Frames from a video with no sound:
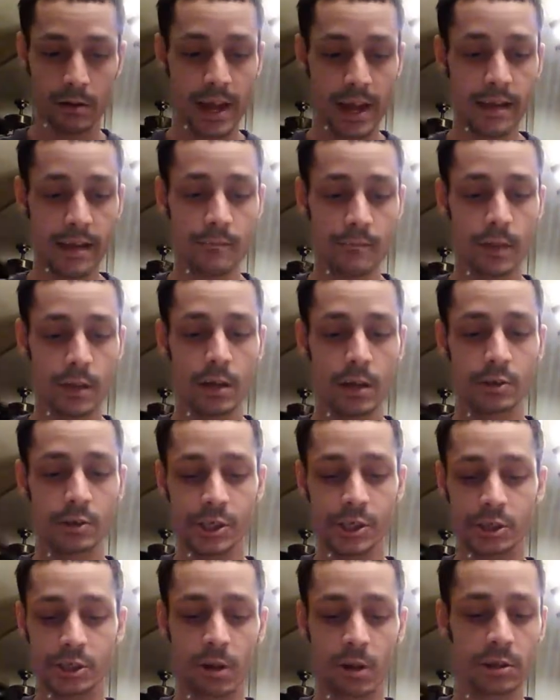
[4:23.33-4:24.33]
Okay?
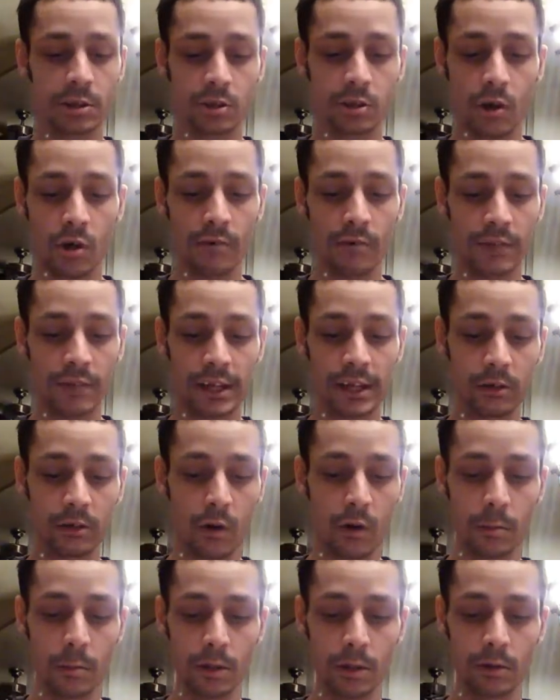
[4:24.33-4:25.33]
She started off like a
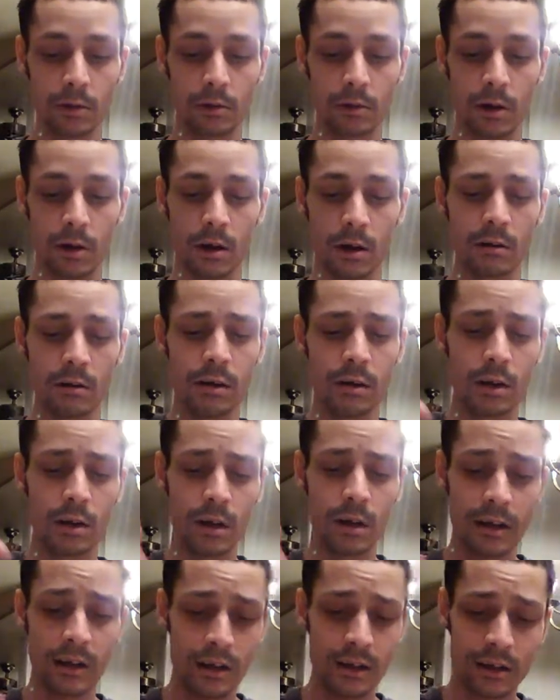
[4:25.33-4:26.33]
normal little girl.
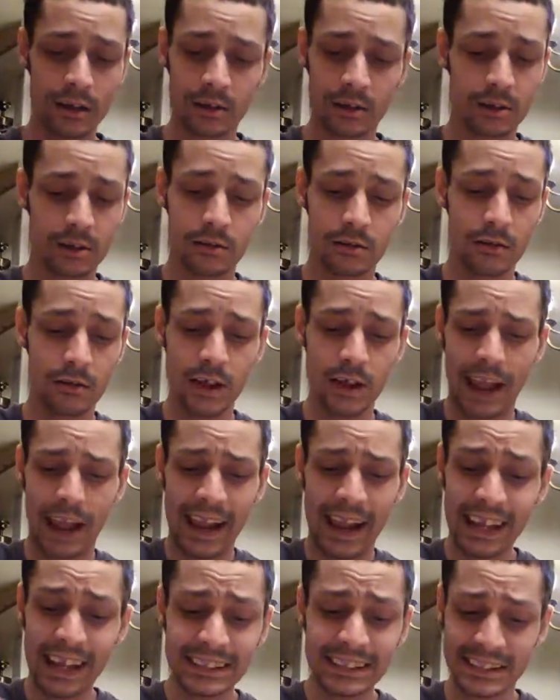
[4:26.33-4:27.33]

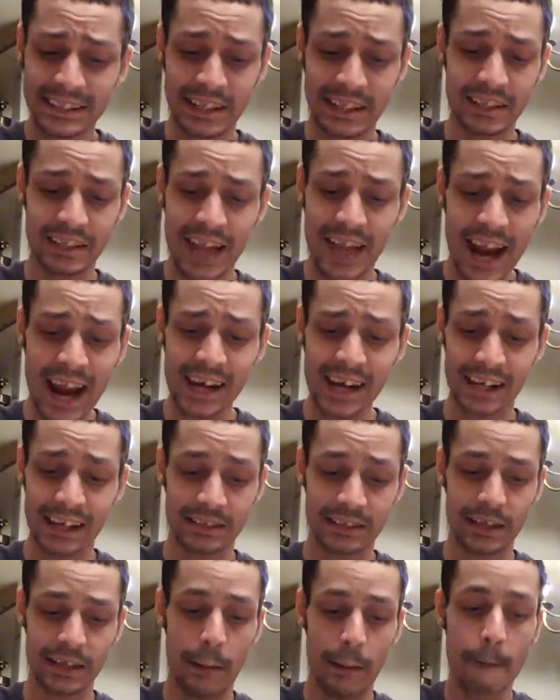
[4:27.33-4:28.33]

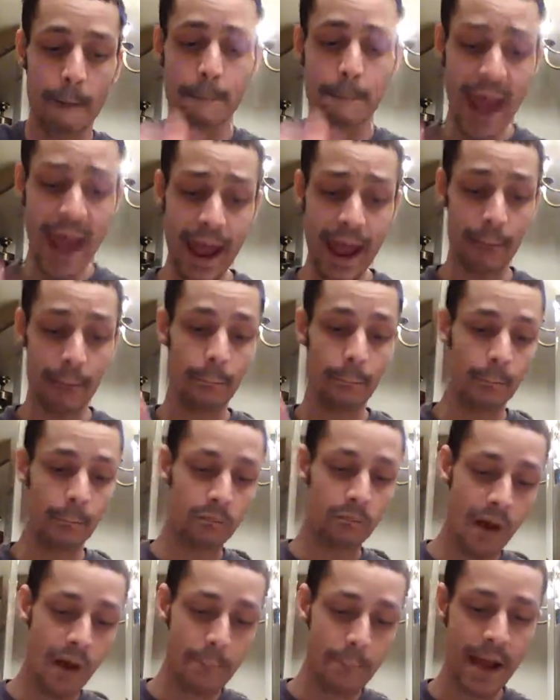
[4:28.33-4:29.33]
Instantaneously, bam,
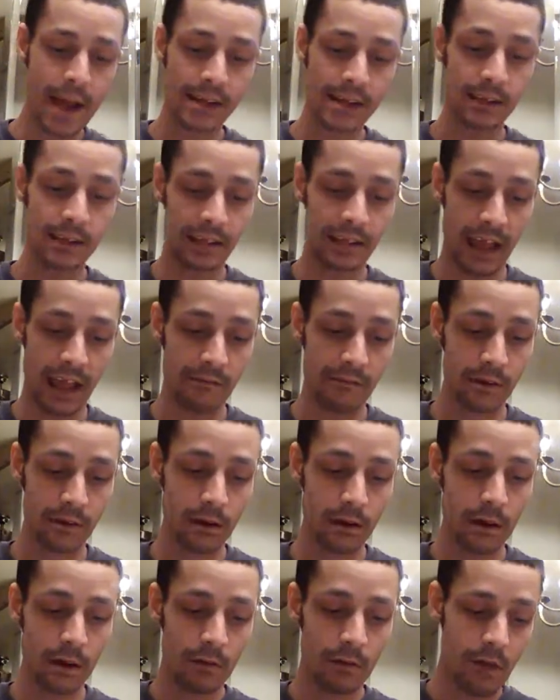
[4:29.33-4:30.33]
right back to
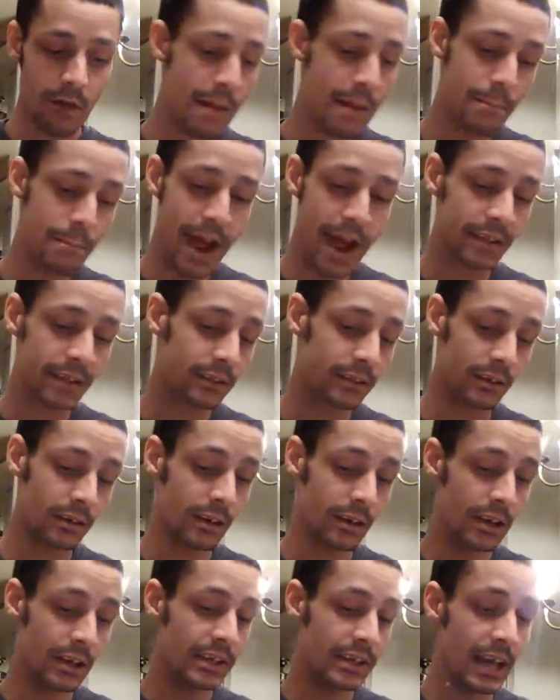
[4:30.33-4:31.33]
David, right back
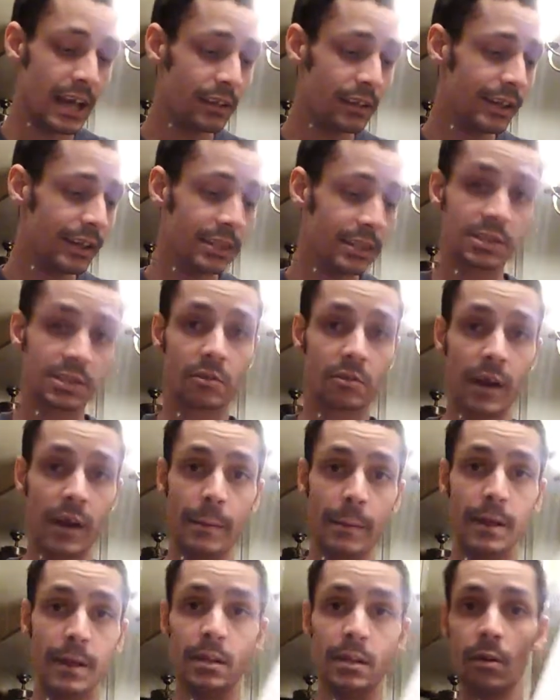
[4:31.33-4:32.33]
to yelling and
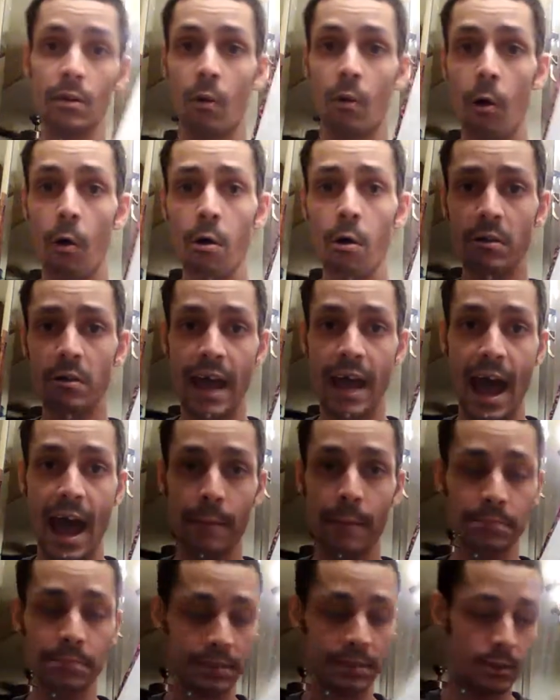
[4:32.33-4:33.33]
screaming, all
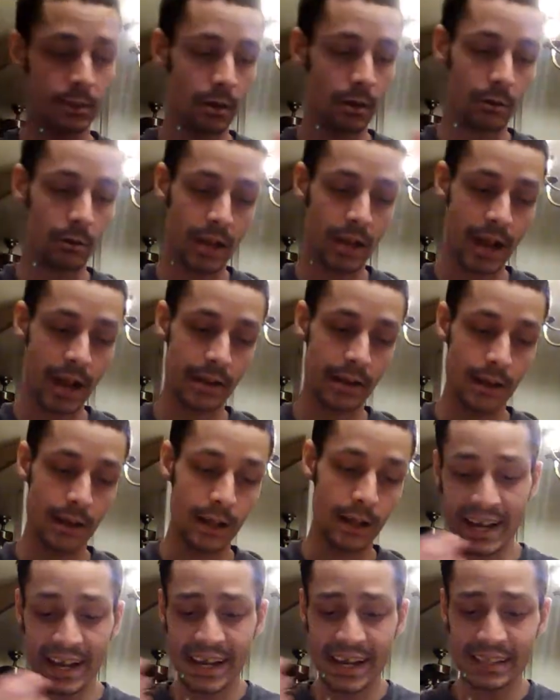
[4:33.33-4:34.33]
caps, okay?
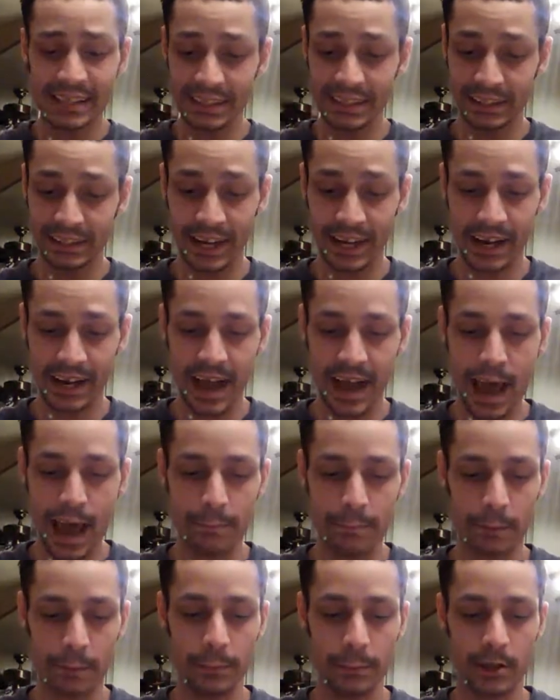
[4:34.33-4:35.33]
But I guess it didn't
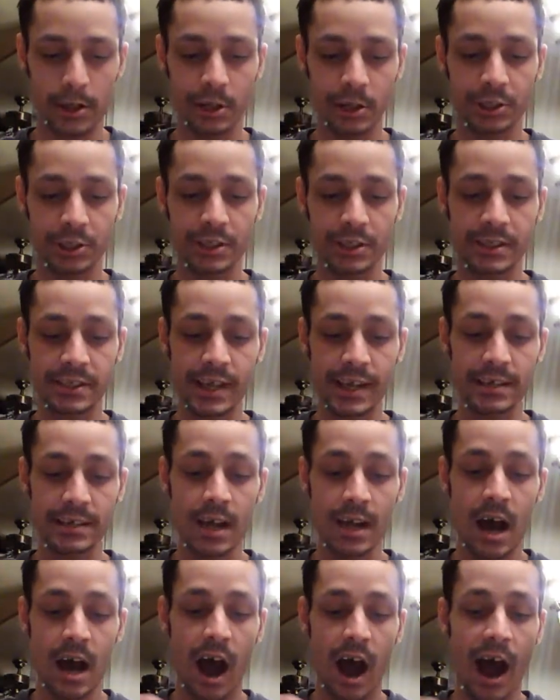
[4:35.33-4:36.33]
happen because she says,
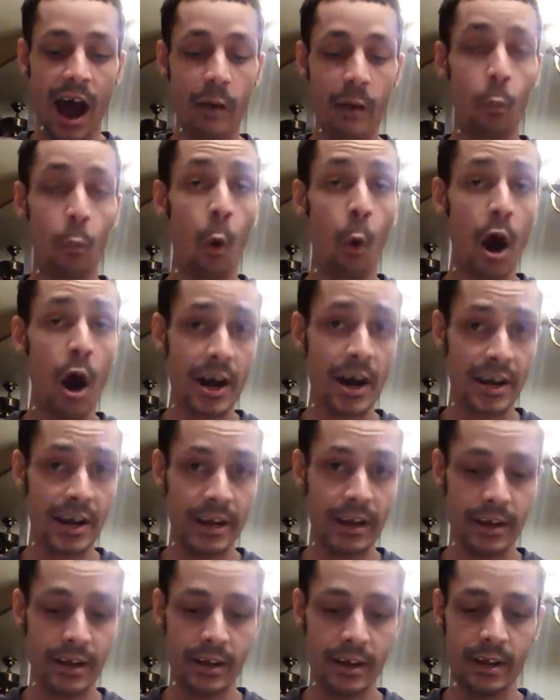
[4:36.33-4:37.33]
I
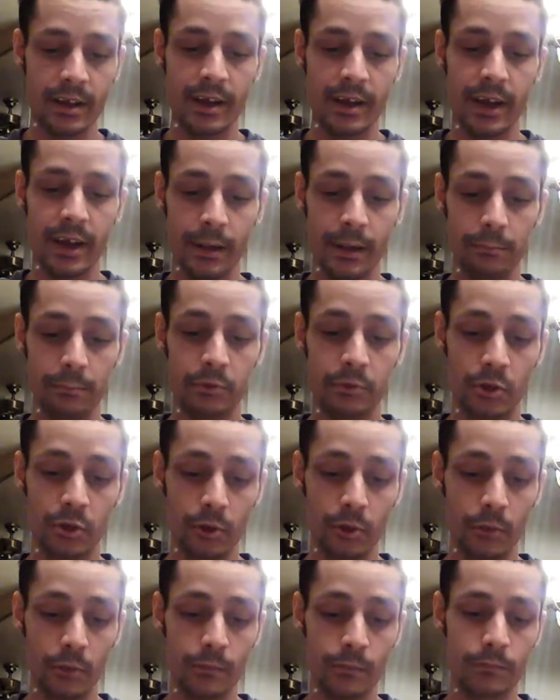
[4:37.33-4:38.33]
wanted him
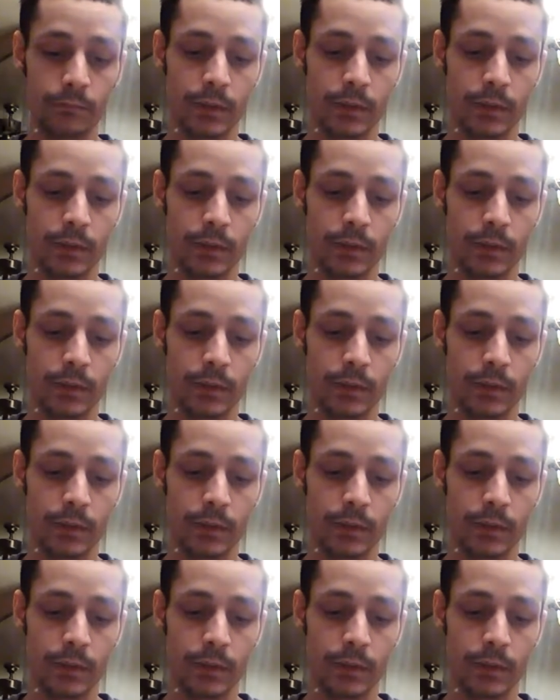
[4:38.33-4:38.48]
to.